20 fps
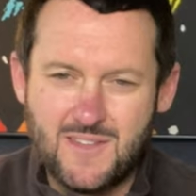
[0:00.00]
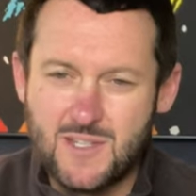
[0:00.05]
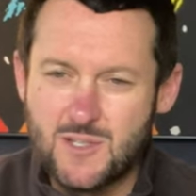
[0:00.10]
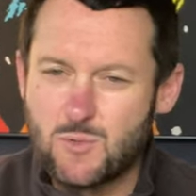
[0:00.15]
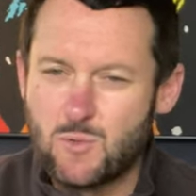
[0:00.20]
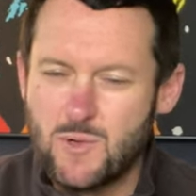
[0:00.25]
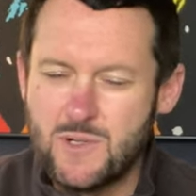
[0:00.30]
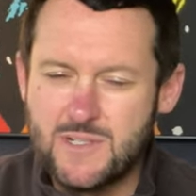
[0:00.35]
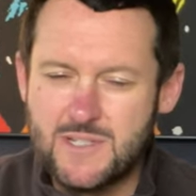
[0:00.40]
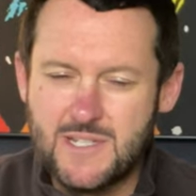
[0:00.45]

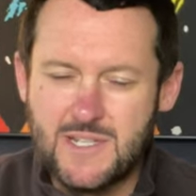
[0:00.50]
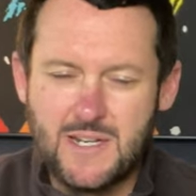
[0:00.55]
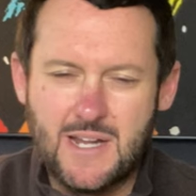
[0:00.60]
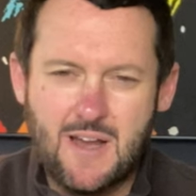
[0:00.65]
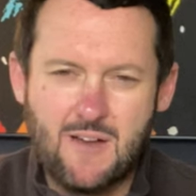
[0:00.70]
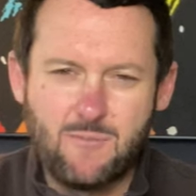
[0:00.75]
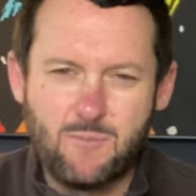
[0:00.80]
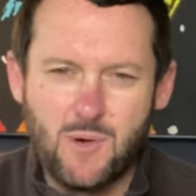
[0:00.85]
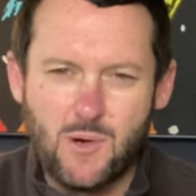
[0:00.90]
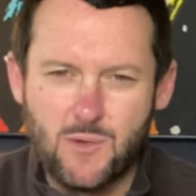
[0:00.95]
This one did
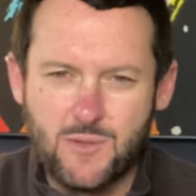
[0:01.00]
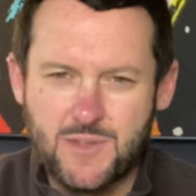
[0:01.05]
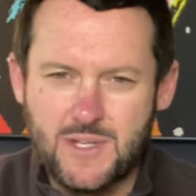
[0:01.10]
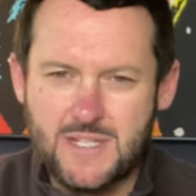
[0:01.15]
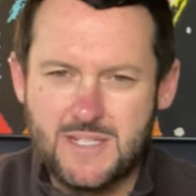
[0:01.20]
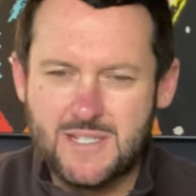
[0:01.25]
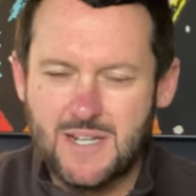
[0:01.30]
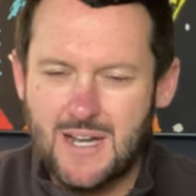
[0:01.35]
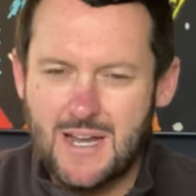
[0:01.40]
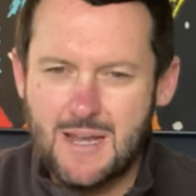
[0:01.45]
have both
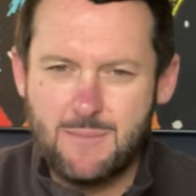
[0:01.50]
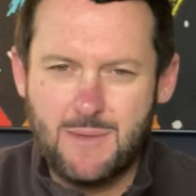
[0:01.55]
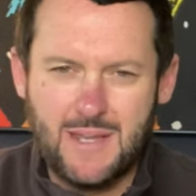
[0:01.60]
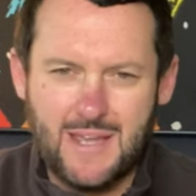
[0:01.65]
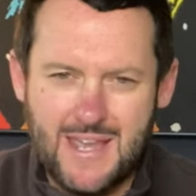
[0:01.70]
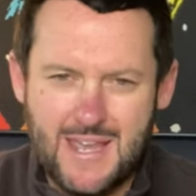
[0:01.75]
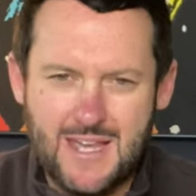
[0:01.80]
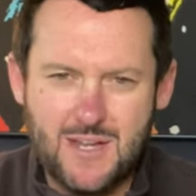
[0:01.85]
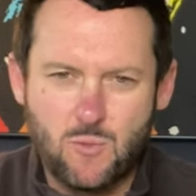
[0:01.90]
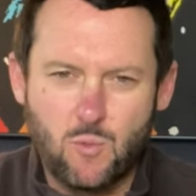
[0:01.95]
the
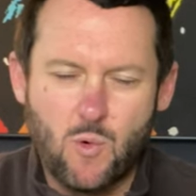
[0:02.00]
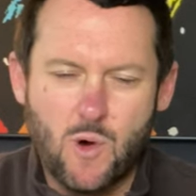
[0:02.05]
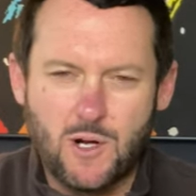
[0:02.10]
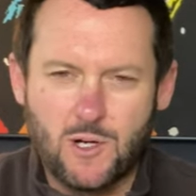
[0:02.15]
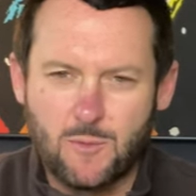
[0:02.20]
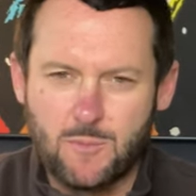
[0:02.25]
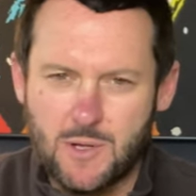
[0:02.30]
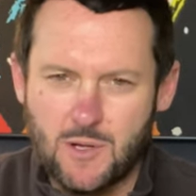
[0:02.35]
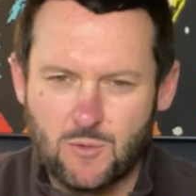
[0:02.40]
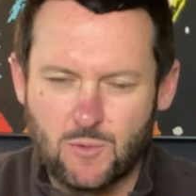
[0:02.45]
timing and
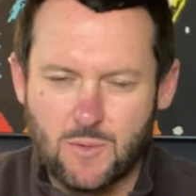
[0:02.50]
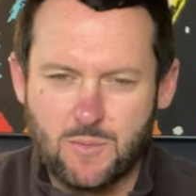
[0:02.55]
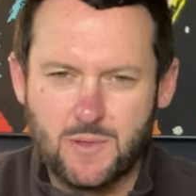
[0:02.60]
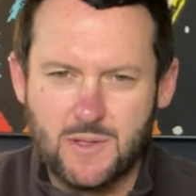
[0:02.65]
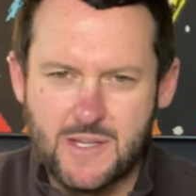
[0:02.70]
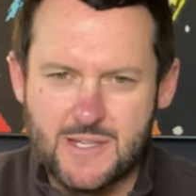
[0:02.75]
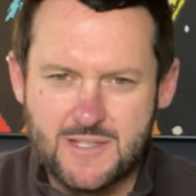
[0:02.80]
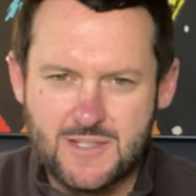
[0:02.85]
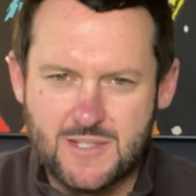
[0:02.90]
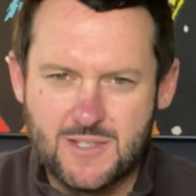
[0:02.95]
water belt
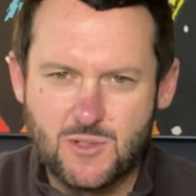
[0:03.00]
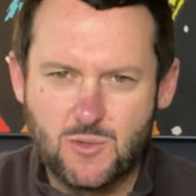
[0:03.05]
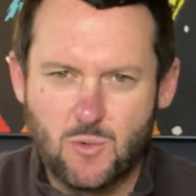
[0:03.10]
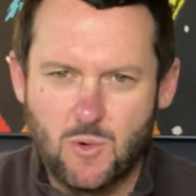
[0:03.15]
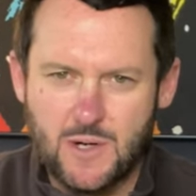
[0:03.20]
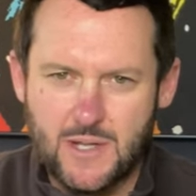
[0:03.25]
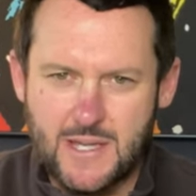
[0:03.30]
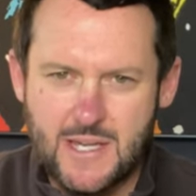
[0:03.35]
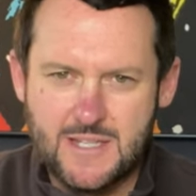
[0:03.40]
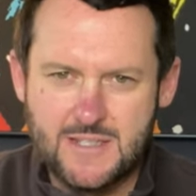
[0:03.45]
replaced in
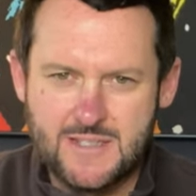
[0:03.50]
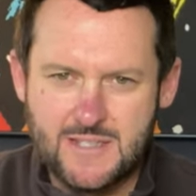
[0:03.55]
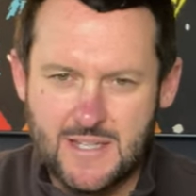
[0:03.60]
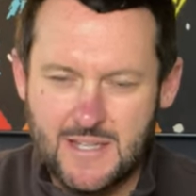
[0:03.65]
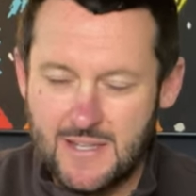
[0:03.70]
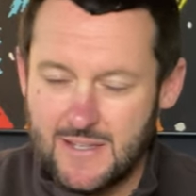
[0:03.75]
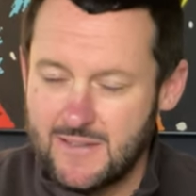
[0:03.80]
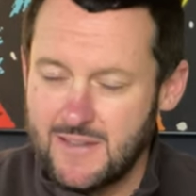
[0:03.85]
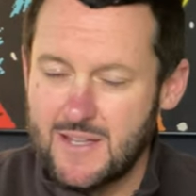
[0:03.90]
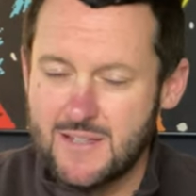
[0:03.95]
2018.